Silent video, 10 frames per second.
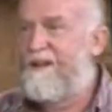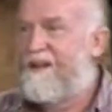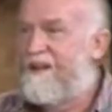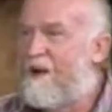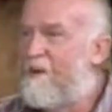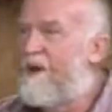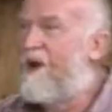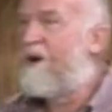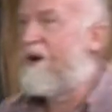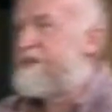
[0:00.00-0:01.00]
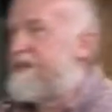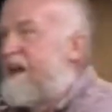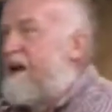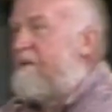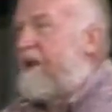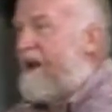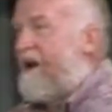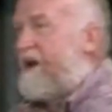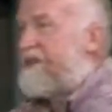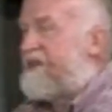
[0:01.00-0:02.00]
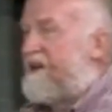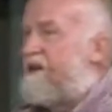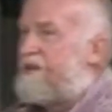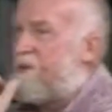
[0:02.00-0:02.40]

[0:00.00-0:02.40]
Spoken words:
Now, we know last time in our last series,